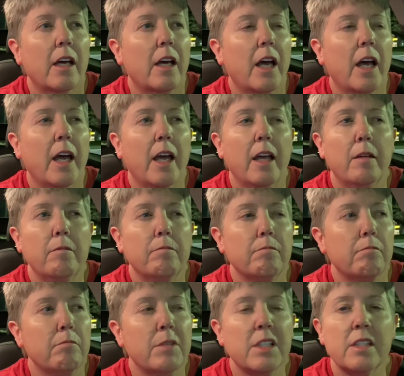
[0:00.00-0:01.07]
I
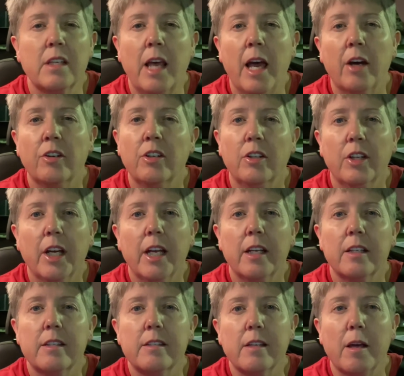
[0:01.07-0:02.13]

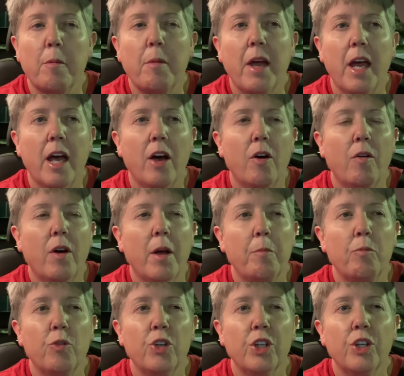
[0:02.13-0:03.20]
miscalculated somehow.
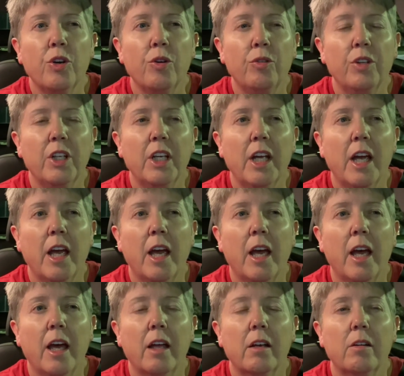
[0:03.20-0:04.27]
I'm really only
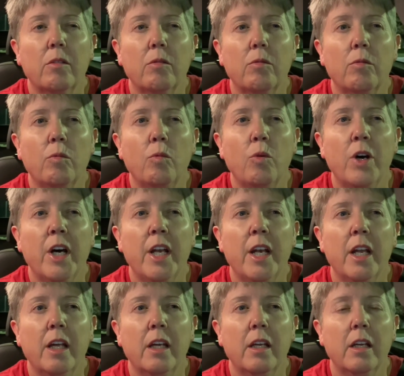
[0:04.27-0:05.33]
at
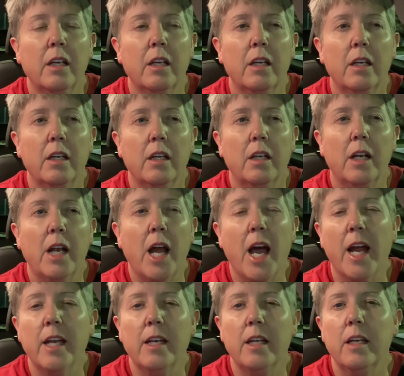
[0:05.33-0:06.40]

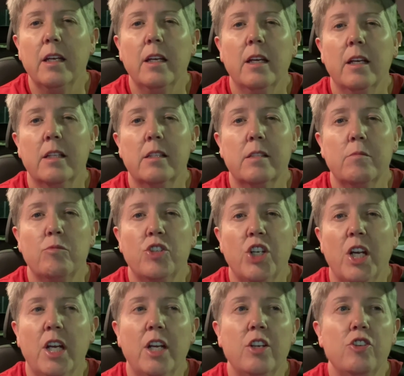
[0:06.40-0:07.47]
190 and some
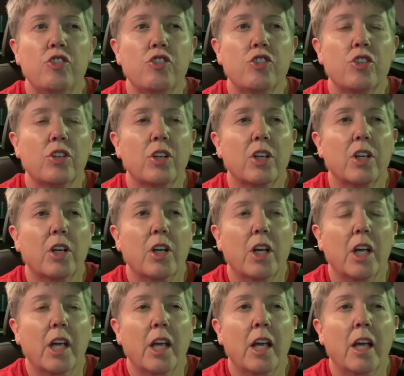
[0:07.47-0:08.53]
change,
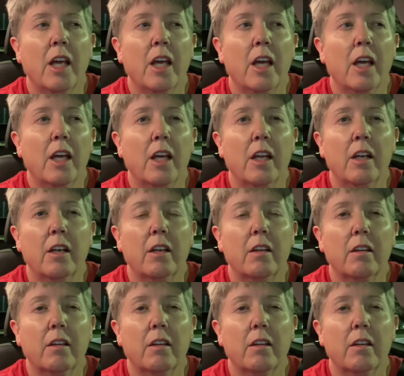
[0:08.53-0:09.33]
and